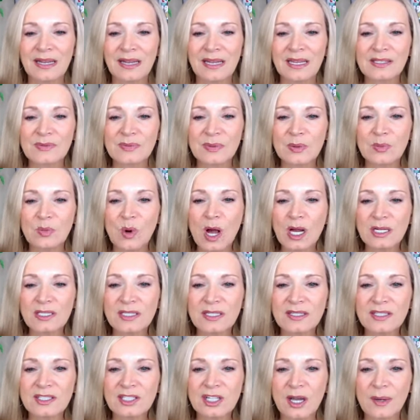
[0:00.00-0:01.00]
as we walked
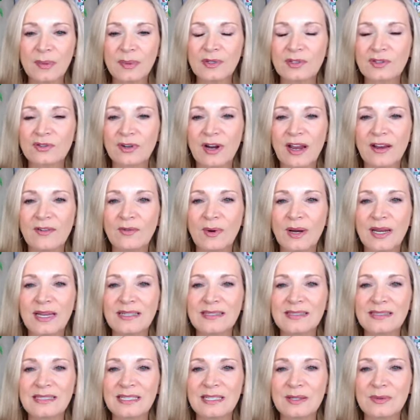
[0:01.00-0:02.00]
to the top of the
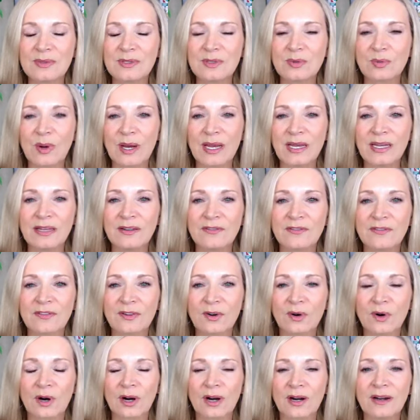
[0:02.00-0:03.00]
driveway, as he was waiting
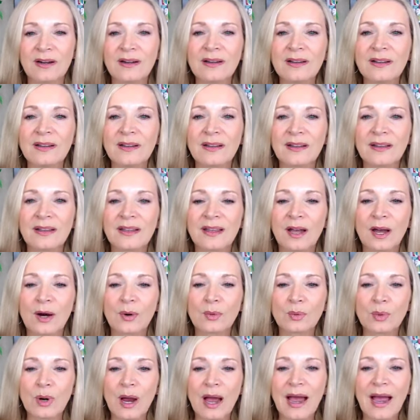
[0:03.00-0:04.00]
for a
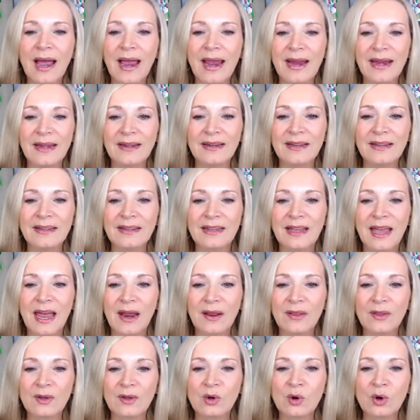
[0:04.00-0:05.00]
ride,
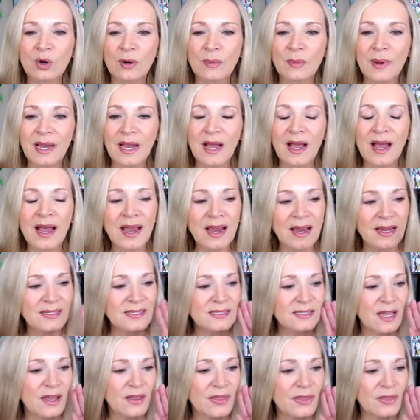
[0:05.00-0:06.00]
out of the corner of my eye, I
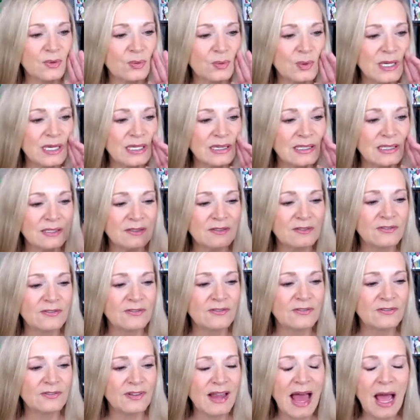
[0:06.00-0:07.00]
saw three little
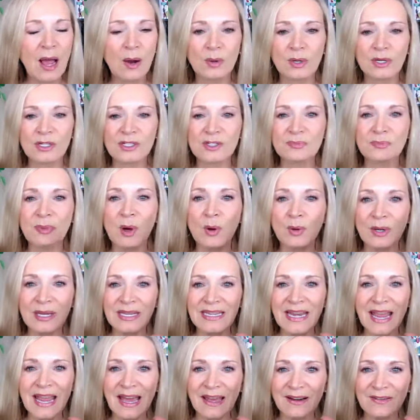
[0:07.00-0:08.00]
flowers
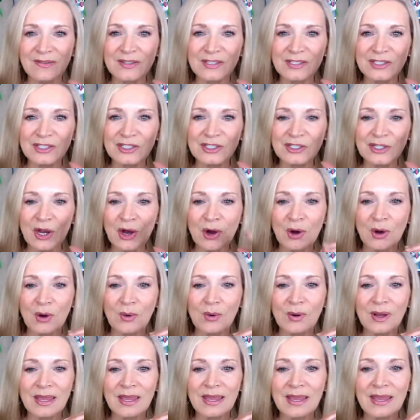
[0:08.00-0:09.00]
poking out of the
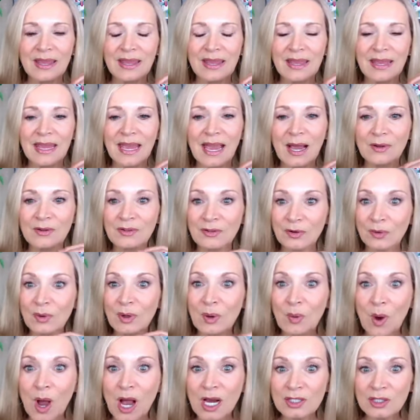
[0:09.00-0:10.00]
snow. And so
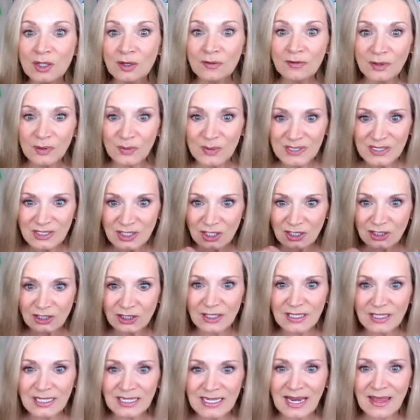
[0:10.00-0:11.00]
we walked over and we started
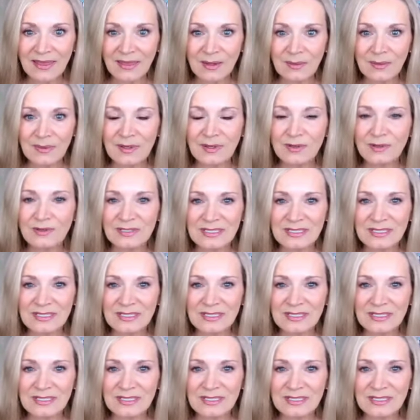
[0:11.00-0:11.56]
looking at them. They were